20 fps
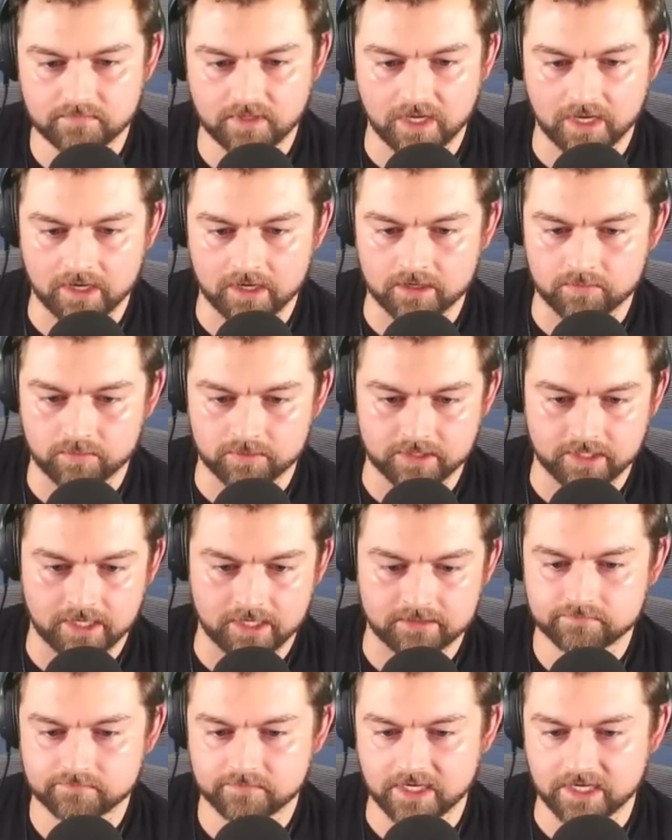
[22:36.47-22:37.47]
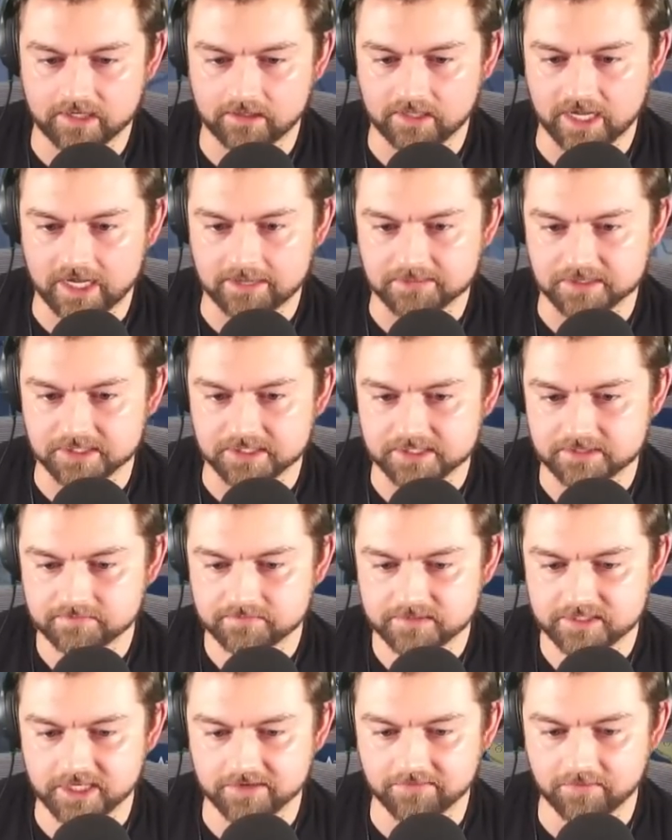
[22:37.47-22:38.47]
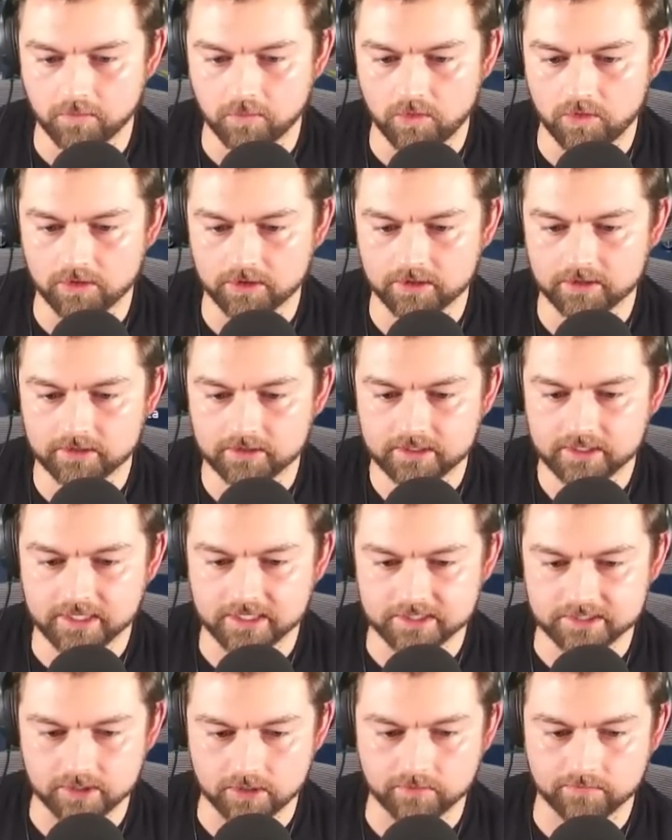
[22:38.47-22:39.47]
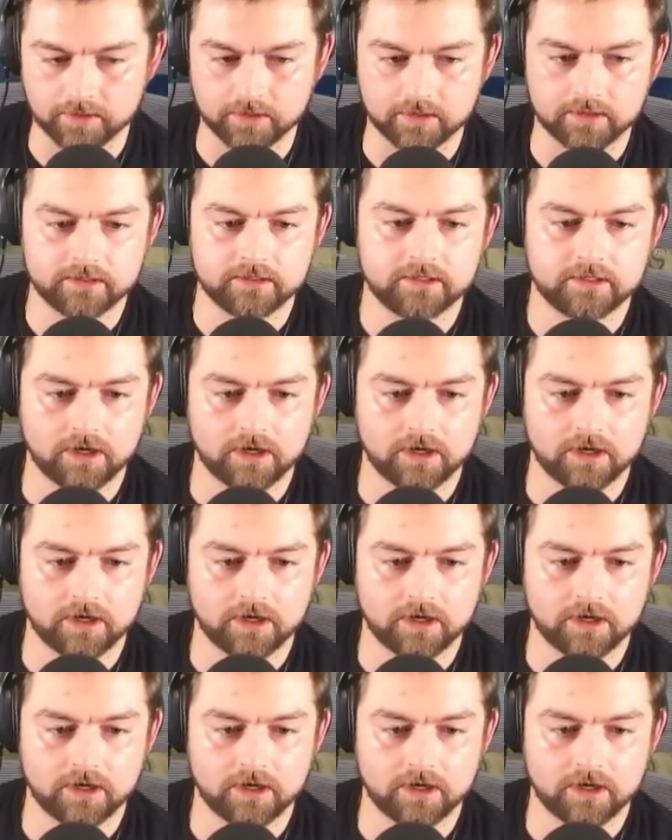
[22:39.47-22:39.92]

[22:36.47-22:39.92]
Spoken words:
And with that, it collapses. Civil War is over.